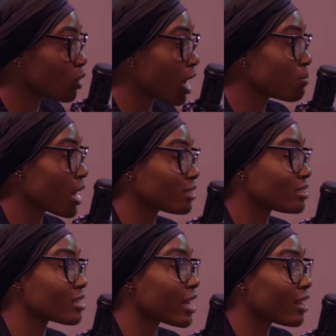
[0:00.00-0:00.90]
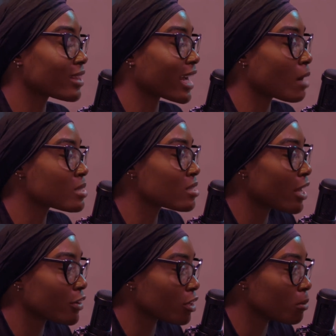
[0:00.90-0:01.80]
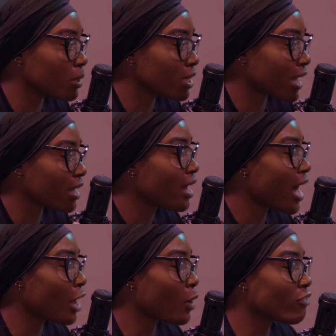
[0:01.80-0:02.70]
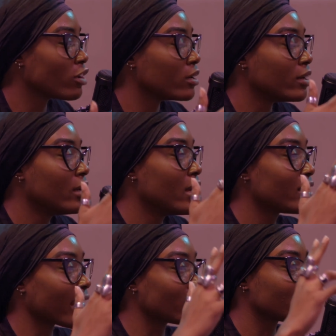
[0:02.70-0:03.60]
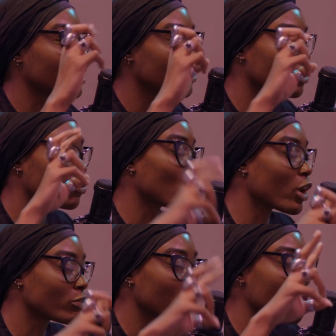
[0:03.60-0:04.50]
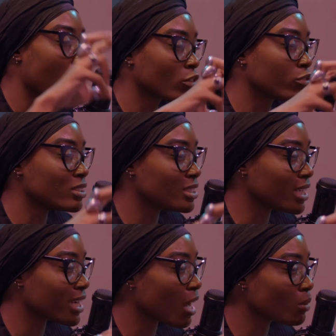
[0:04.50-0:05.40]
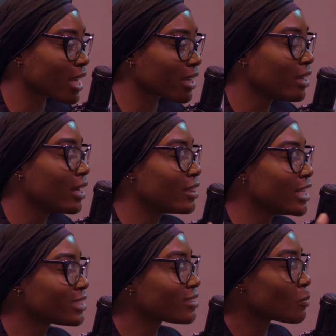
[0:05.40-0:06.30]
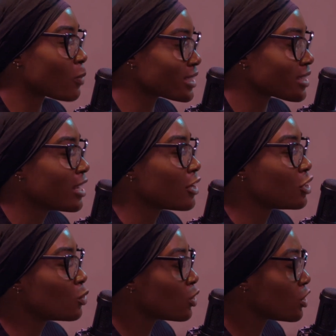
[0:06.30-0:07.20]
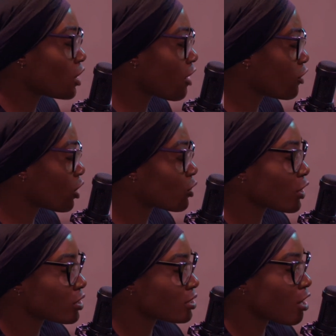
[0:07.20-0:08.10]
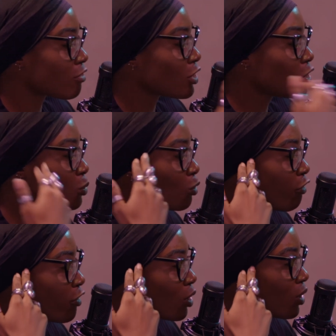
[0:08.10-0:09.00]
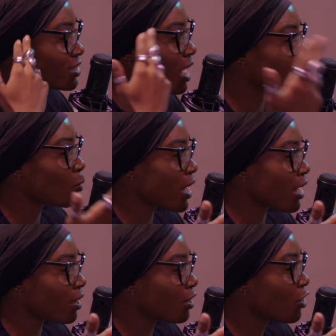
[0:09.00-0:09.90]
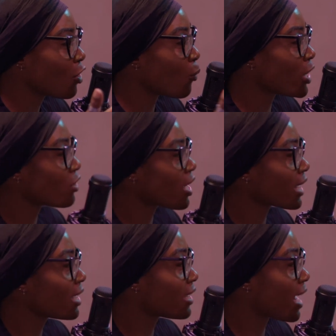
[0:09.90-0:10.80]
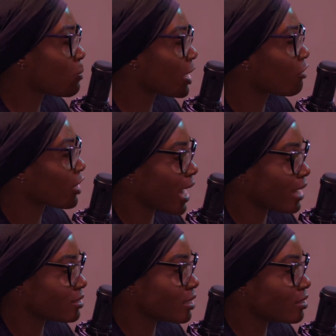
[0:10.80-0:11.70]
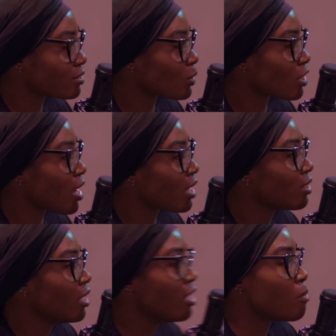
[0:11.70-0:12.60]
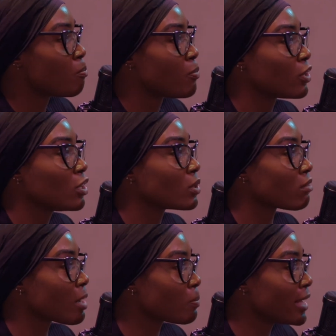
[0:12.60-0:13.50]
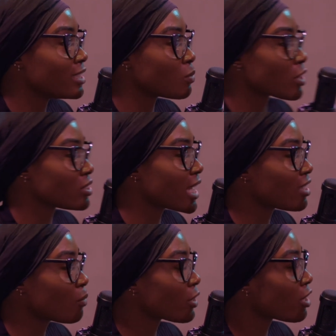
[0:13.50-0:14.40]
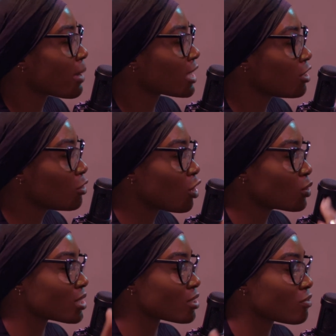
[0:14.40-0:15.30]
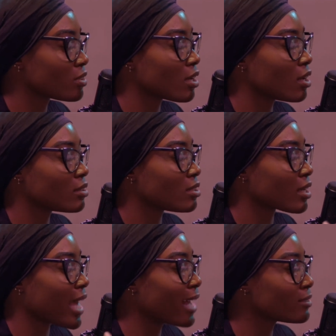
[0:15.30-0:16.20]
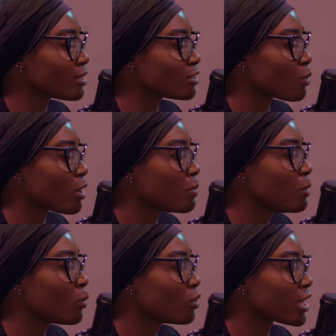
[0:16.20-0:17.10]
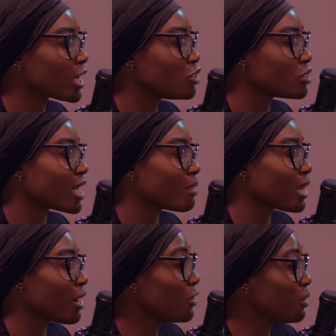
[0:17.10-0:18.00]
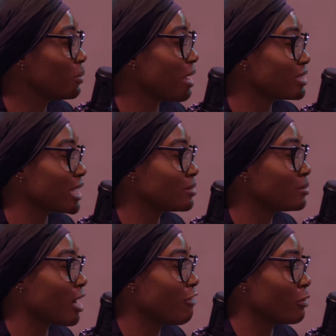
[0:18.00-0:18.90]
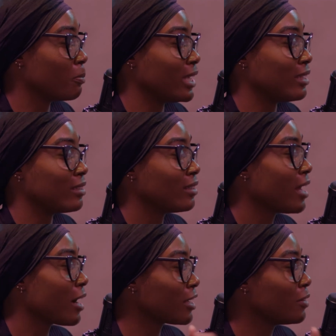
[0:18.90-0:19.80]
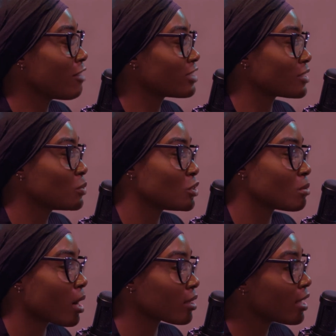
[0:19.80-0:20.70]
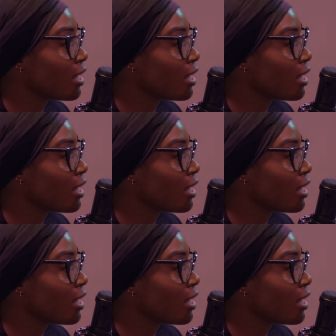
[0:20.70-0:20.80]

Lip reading: I'm not I'm slender, but like I don't have the standard runway model physique. And I was like, this is depressing. If you don't know yourself, you will feel a type of way when you're not getting picked for castings, when they're not putting you in the right places, when they're making you go to castings where people look at your be like, oh, you have tattoos? God forbid. How can you have tattoos? You're modeling.